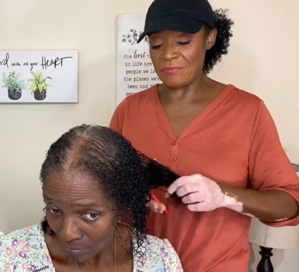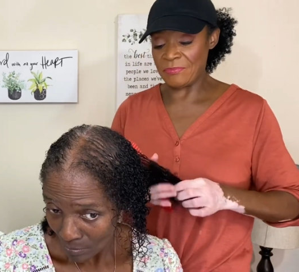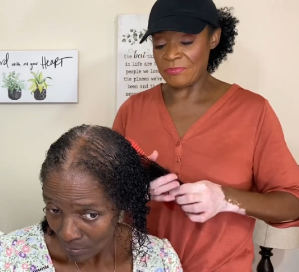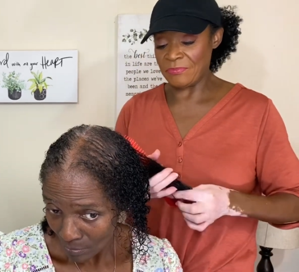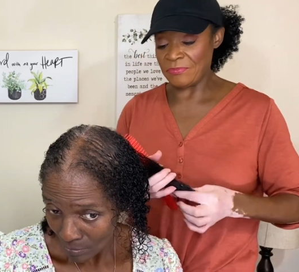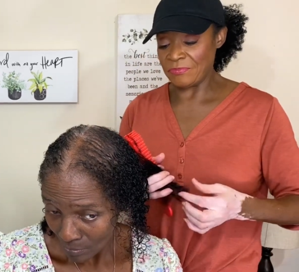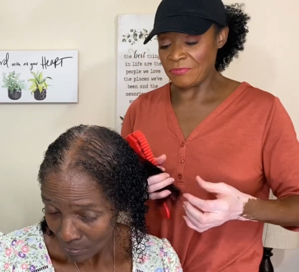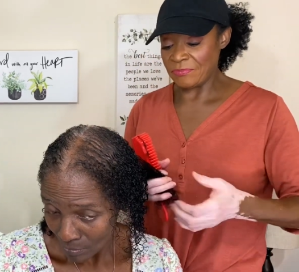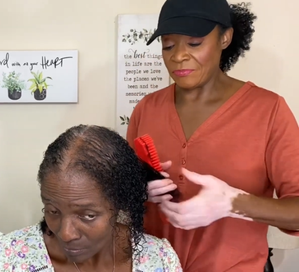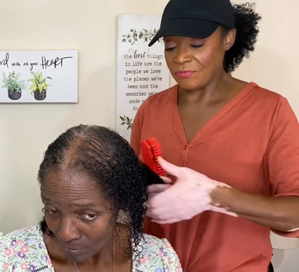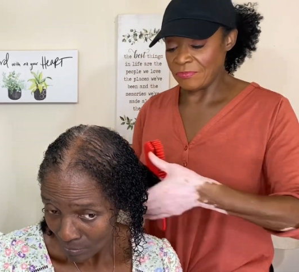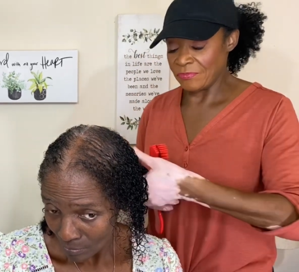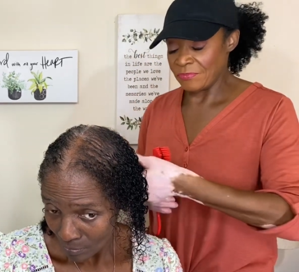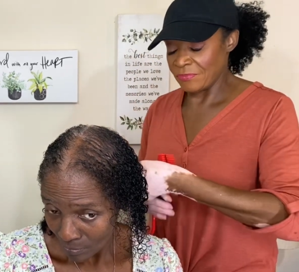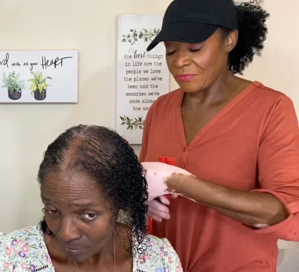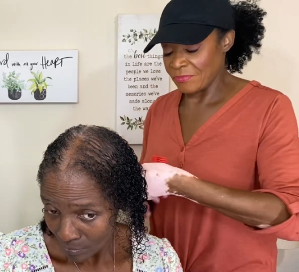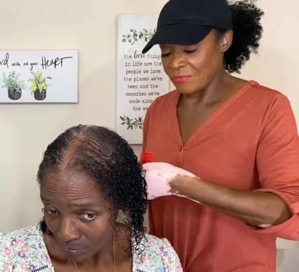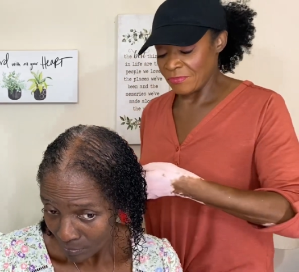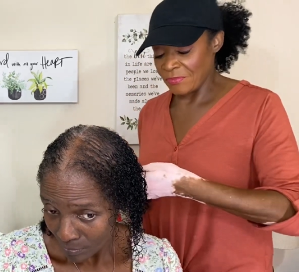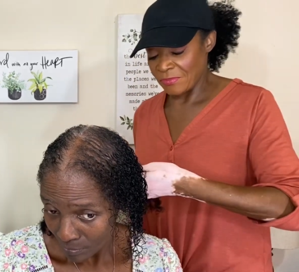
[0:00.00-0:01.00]

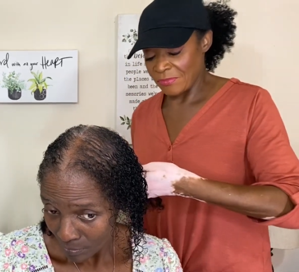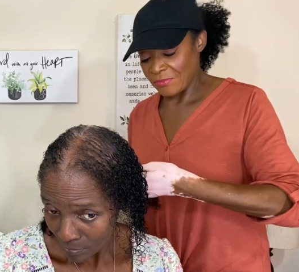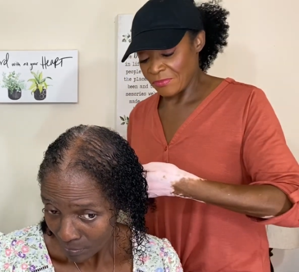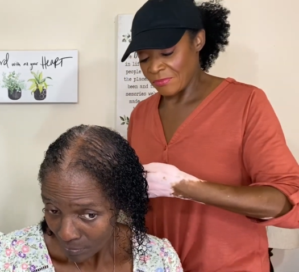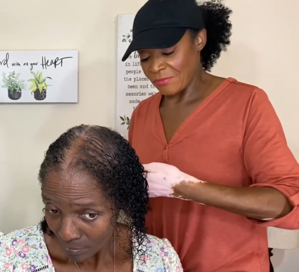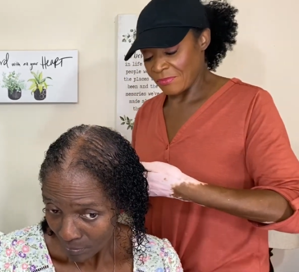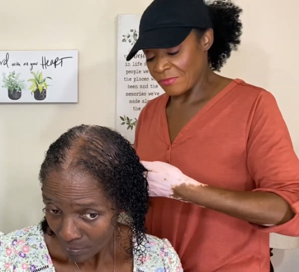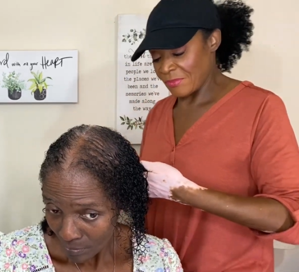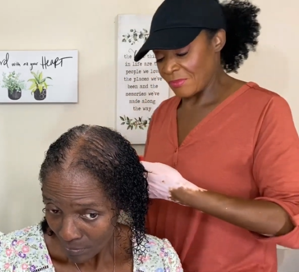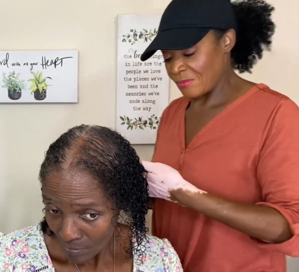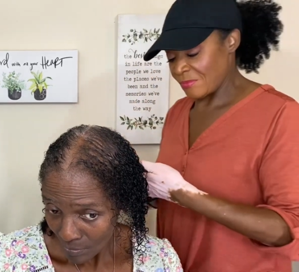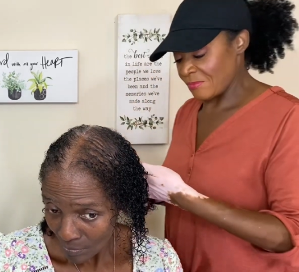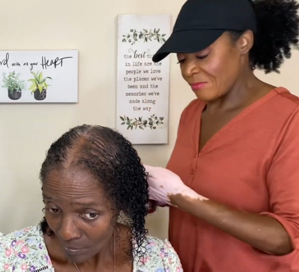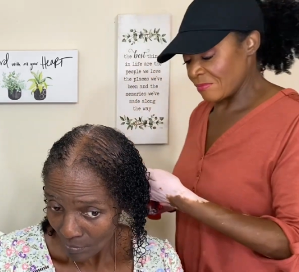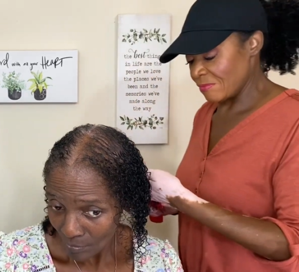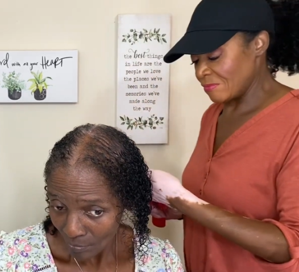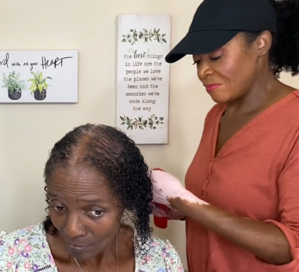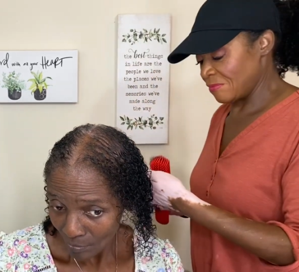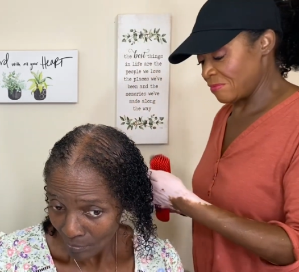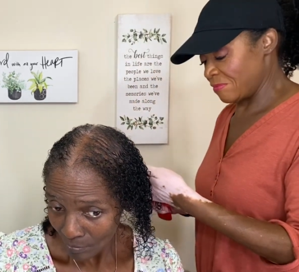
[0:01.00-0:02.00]

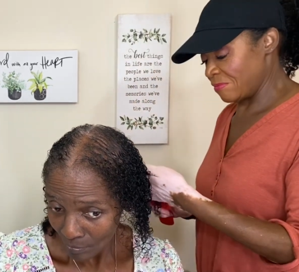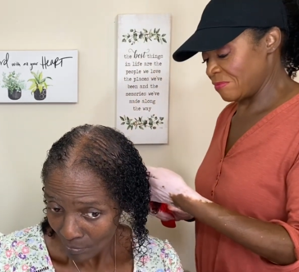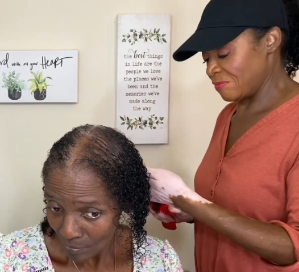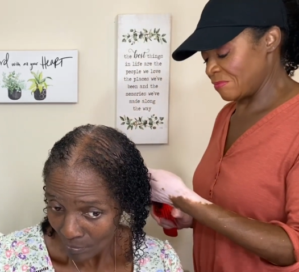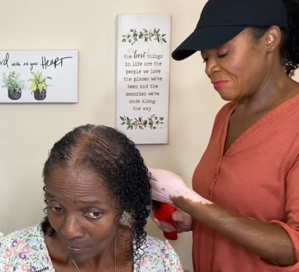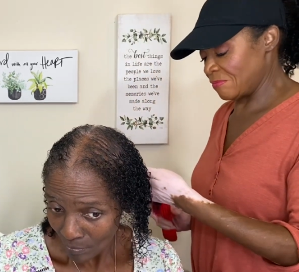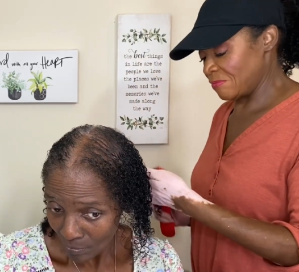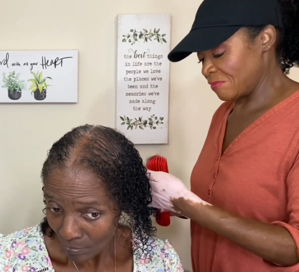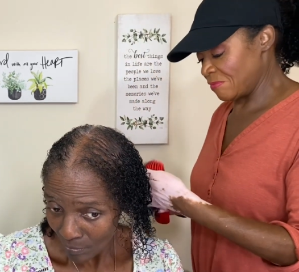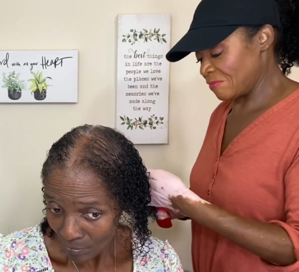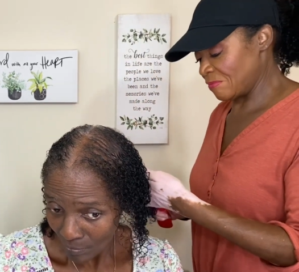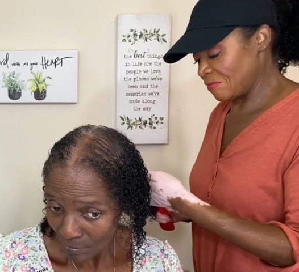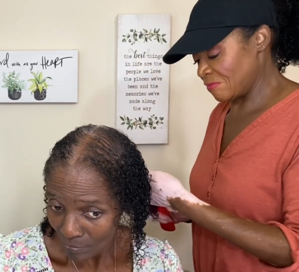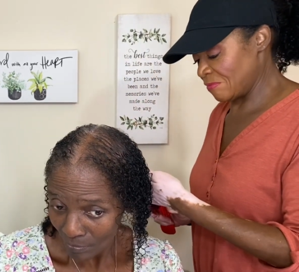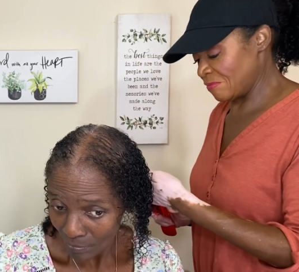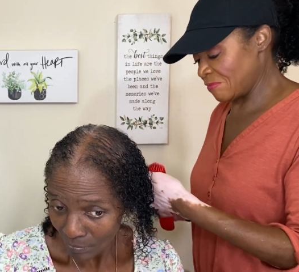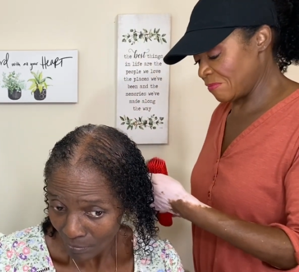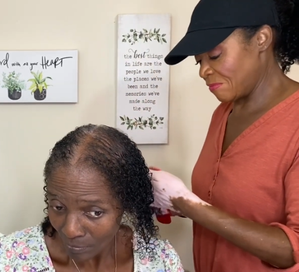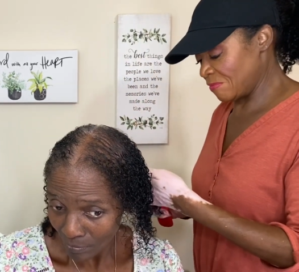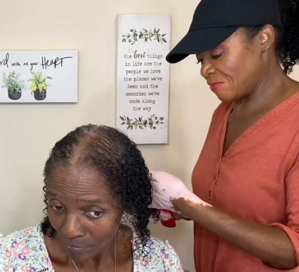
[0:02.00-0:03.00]

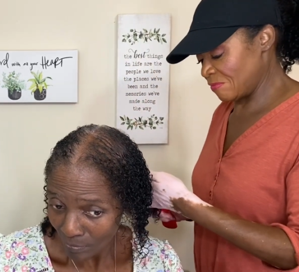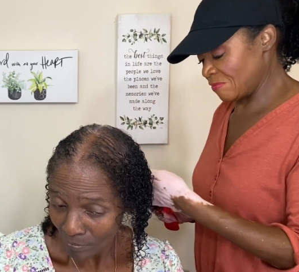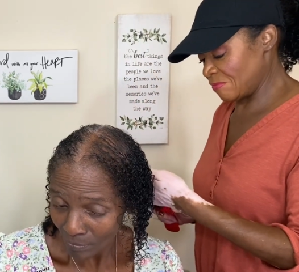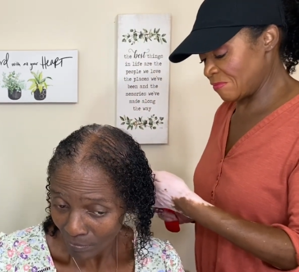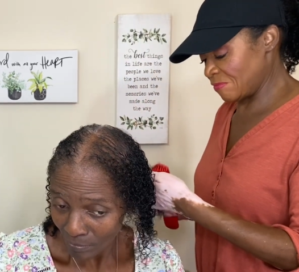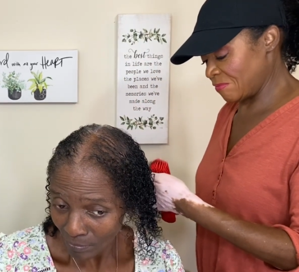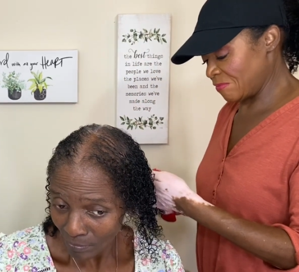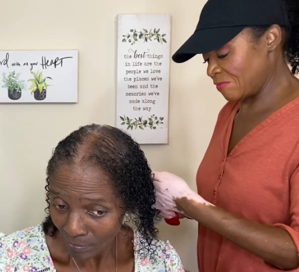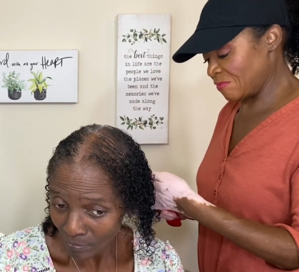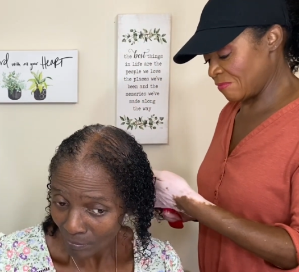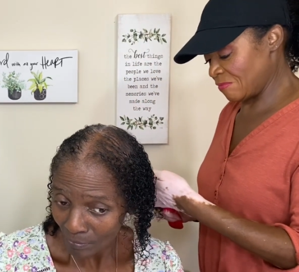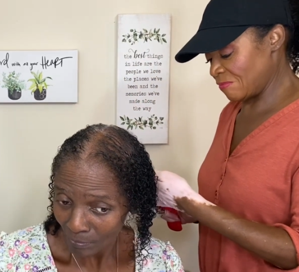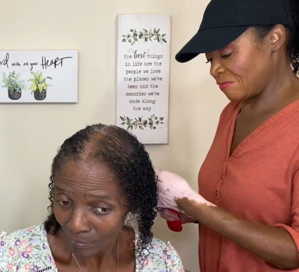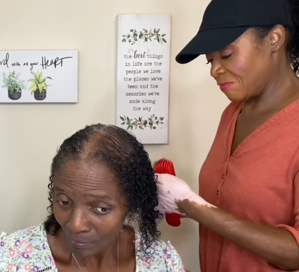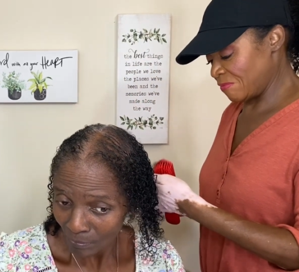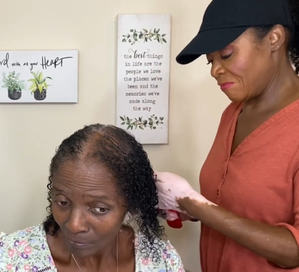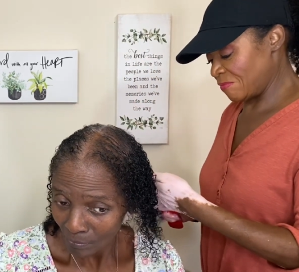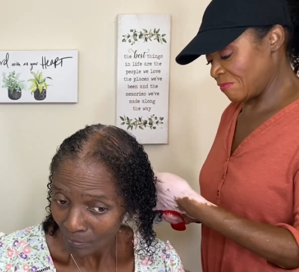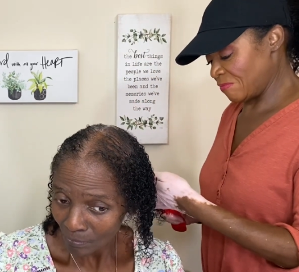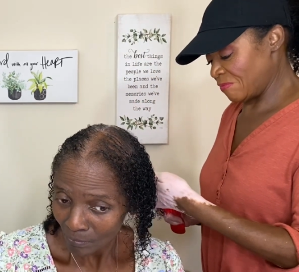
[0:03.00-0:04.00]
Nothing is said.